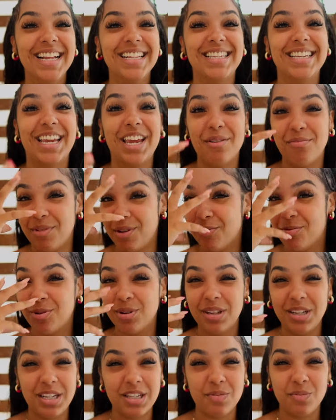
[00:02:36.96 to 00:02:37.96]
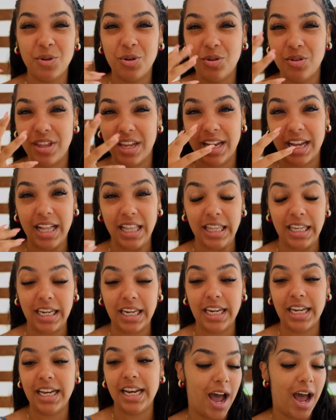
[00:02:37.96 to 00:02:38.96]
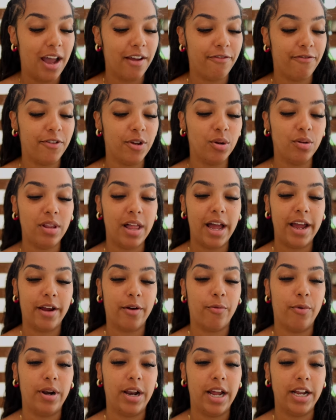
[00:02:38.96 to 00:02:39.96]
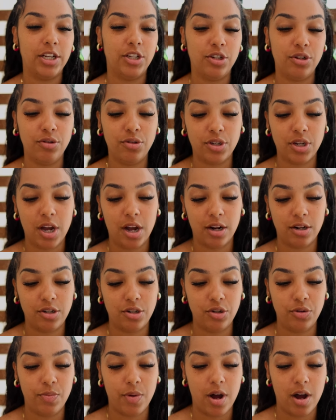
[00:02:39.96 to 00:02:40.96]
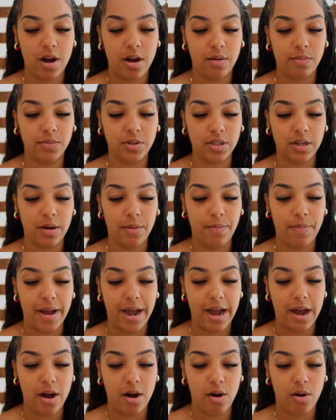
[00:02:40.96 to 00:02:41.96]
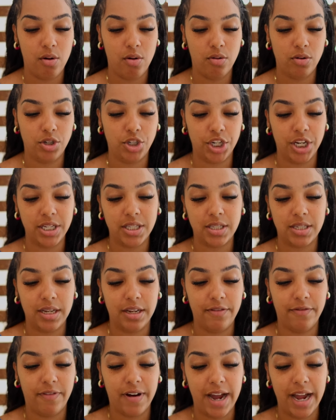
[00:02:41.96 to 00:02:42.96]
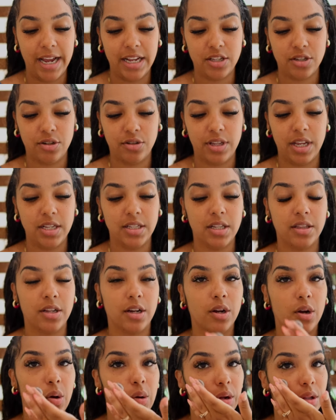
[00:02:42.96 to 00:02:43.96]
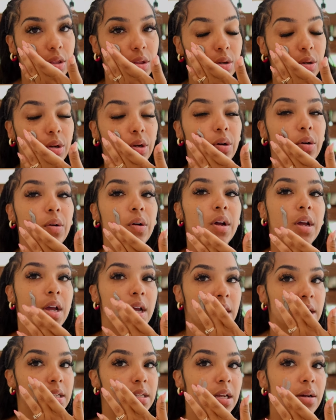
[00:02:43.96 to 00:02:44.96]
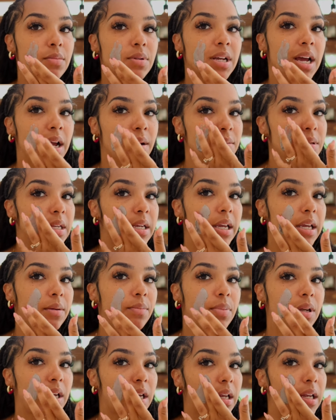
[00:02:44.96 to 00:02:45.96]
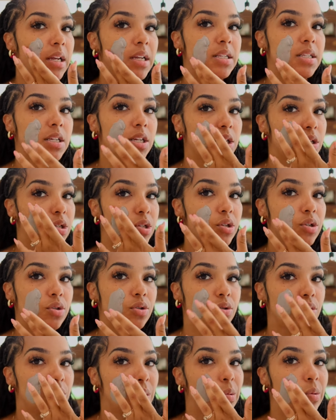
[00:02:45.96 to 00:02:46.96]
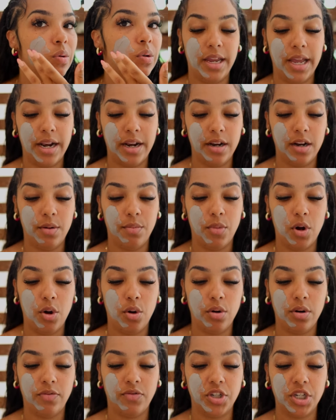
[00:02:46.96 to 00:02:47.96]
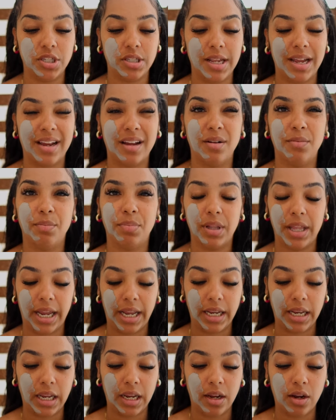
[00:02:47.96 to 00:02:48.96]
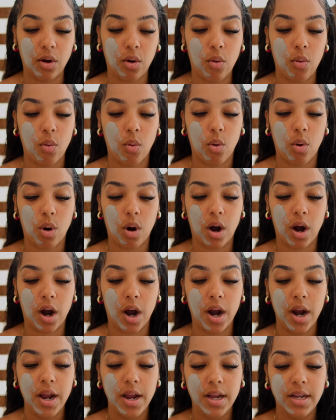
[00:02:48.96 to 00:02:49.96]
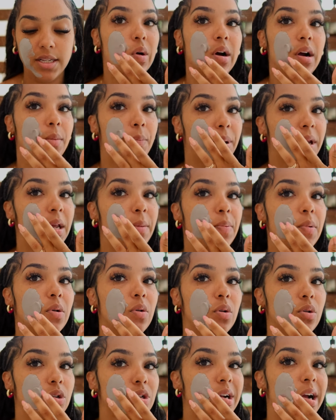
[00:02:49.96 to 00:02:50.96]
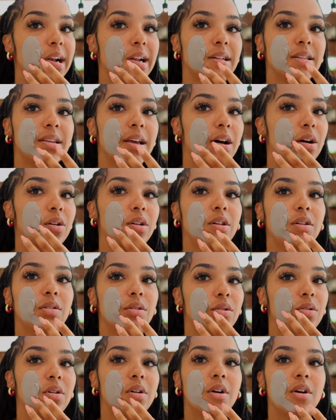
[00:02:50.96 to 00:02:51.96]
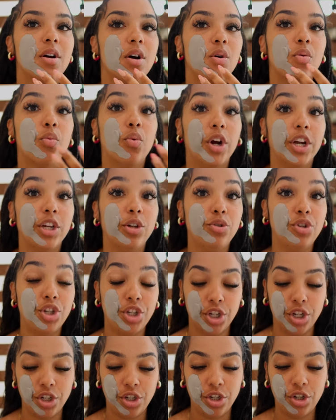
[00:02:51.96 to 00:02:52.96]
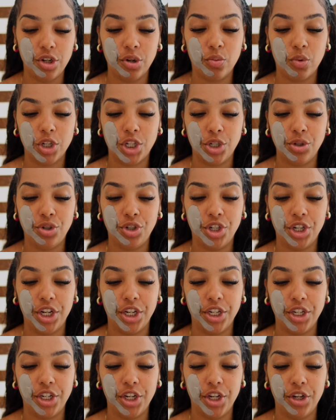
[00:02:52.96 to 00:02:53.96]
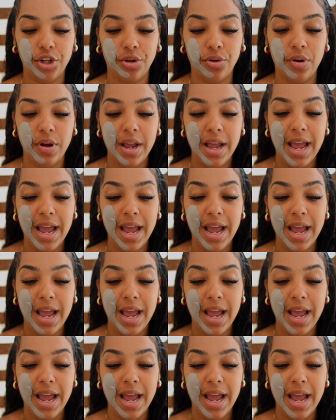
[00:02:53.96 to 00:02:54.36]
to get me really smooth and clean. I feel like when I do talk to moms about just advice or things that they're going through, sometimes it can be easy to get in a mode of just like complaining or or people try to tell you what you should do and what you shouldn't do